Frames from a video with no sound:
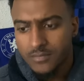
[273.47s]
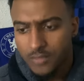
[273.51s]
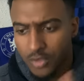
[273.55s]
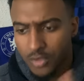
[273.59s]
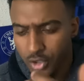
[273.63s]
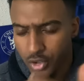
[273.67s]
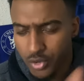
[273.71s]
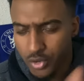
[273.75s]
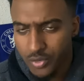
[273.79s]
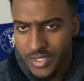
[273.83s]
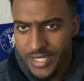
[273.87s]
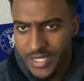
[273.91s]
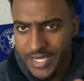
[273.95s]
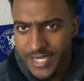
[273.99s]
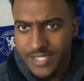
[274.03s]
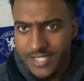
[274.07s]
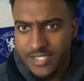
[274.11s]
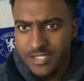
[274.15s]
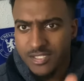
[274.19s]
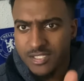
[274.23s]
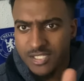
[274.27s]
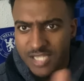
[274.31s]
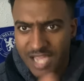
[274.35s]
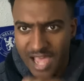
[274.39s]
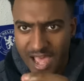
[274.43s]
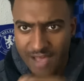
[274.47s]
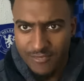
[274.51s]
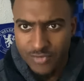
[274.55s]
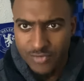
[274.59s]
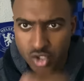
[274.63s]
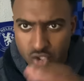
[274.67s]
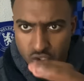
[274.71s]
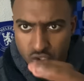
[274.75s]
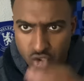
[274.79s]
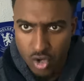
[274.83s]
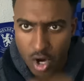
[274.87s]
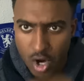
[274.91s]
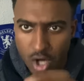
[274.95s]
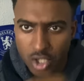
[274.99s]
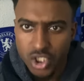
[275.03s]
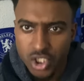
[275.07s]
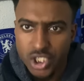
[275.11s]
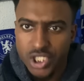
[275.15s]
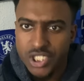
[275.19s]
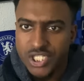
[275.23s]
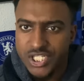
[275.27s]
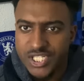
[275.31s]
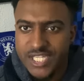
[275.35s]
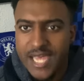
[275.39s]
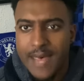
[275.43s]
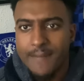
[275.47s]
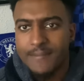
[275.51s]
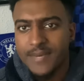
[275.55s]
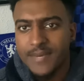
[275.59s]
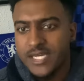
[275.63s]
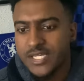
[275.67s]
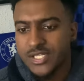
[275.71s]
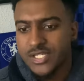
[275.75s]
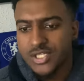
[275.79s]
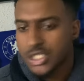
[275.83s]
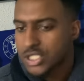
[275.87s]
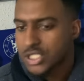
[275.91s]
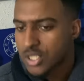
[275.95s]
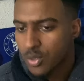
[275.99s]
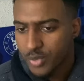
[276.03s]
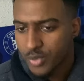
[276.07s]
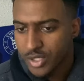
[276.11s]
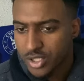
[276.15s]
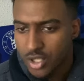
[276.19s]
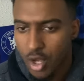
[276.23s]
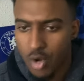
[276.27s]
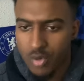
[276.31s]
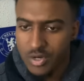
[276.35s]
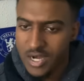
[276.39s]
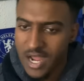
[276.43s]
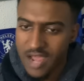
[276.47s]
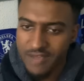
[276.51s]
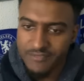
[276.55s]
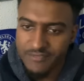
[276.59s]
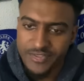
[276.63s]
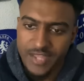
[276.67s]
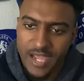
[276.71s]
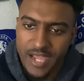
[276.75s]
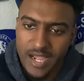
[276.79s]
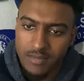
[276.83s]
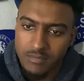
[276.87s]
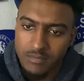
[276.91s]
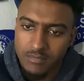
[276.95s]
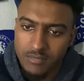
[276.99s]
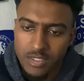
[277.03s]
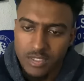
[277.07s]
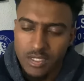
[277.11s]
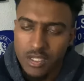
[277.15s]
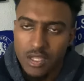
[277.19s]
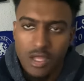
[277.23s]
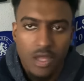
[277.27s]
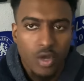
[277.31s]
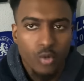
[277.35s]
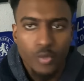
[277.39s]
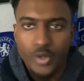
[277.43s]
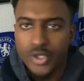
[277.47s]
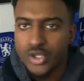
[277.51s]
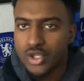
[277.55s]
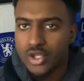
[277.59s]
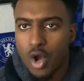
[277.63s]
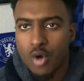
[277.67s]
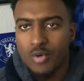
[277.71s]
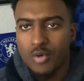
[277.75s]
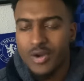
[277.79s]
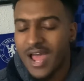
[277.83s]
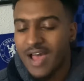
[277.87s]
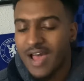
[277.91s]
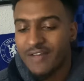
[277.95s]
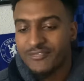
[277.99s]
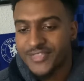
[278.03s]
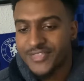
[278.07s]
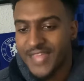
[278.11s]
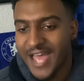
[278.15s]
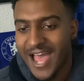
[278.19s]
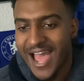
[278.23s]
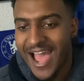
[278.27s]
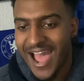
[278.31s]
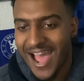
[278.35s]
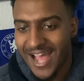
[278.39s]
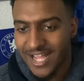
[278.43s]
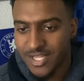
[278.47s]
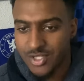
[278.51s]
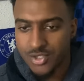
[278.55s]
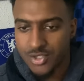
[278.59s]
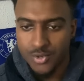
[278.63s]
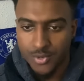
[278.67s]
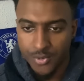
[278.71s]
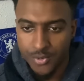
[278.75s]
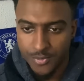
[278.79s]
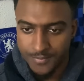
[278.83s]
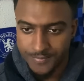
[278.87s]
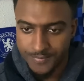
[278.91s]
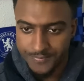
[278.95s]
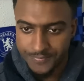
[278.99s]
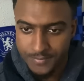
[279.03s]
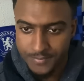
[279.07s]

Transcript: You need to have structured set-pieces, and we don't have that. We don't have that at all.